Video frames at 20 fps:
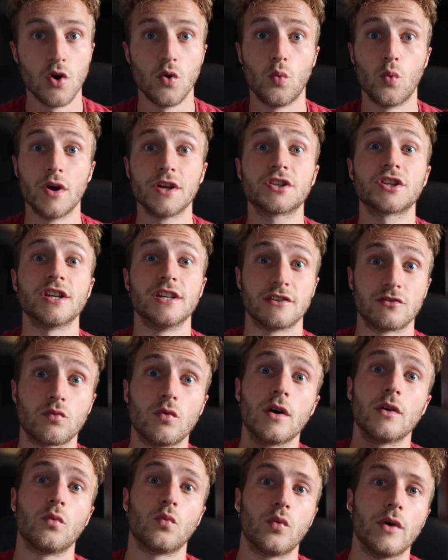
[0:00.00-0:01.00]
which is
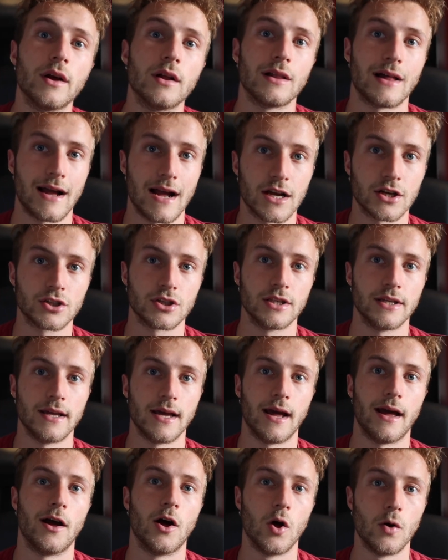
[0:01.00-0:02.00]
what will
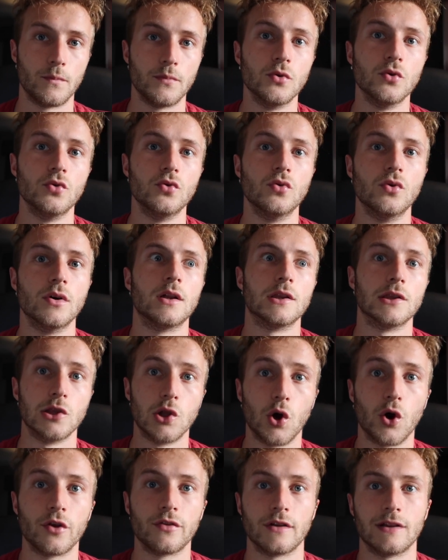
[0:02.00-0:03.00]
actually help you
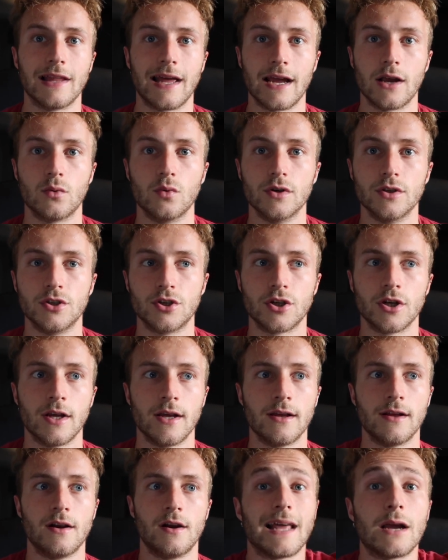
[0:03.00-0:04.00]
learn the language.
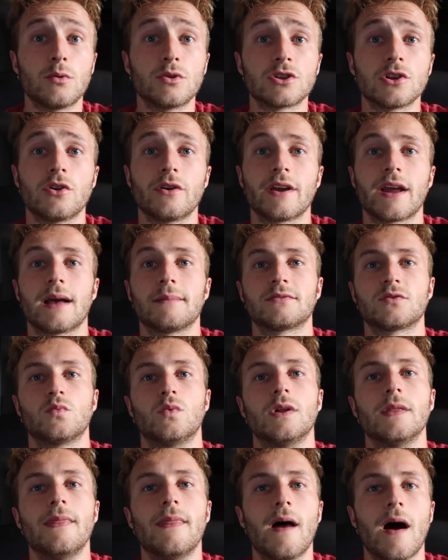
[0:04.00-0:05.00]
Language learning apps
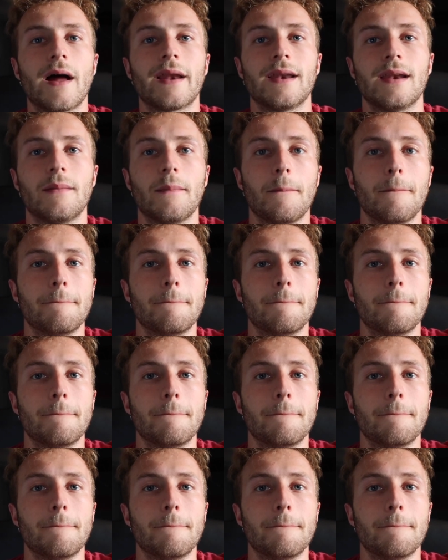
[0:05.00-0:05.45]
will not